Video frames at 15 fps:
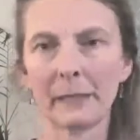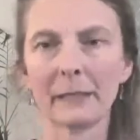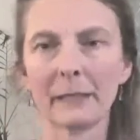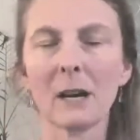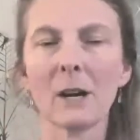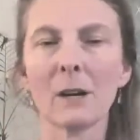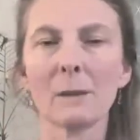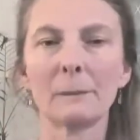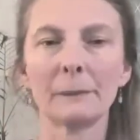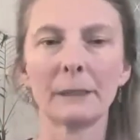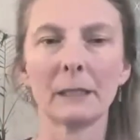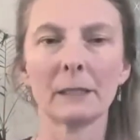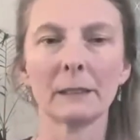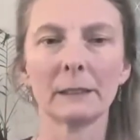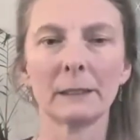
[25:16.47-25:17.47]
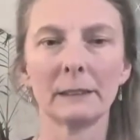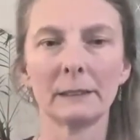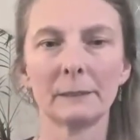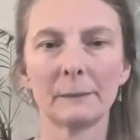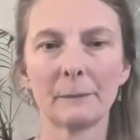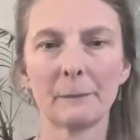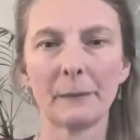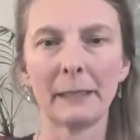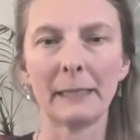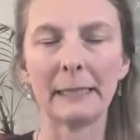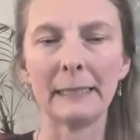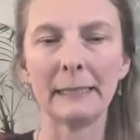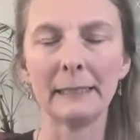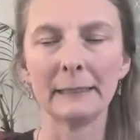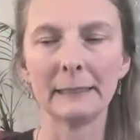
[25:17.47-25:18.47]
It calms us,
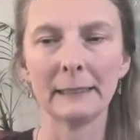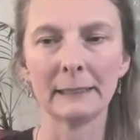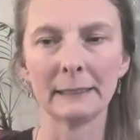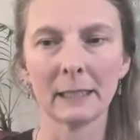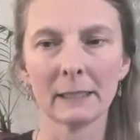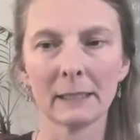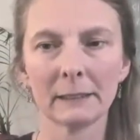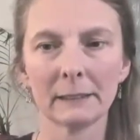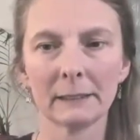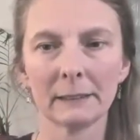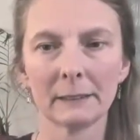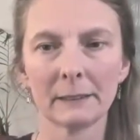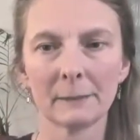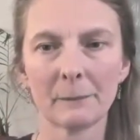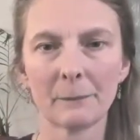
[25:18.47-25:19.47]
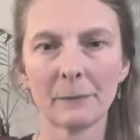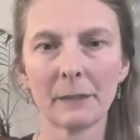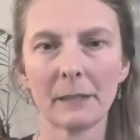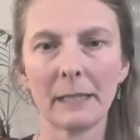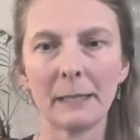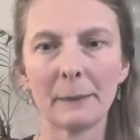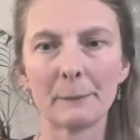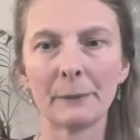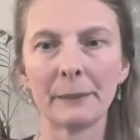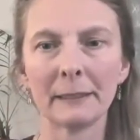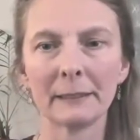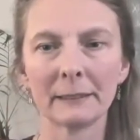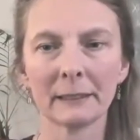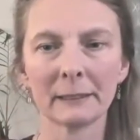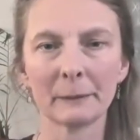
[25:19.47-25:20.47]
it eases us, it
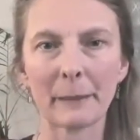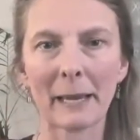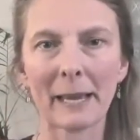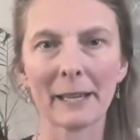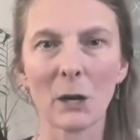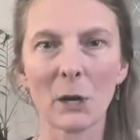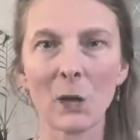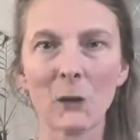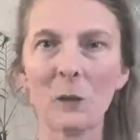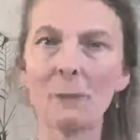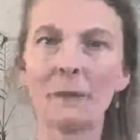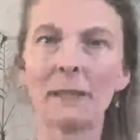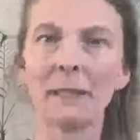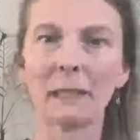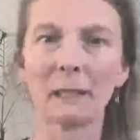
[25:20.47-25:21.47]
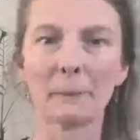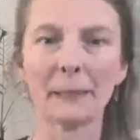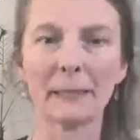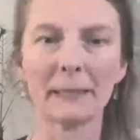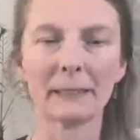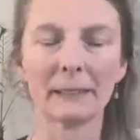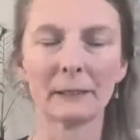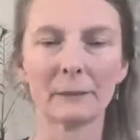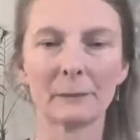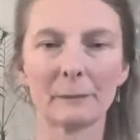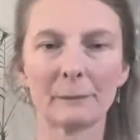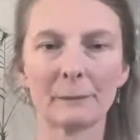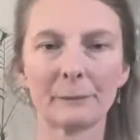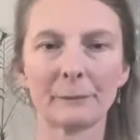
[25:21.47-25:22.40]
brings us back home a little bit.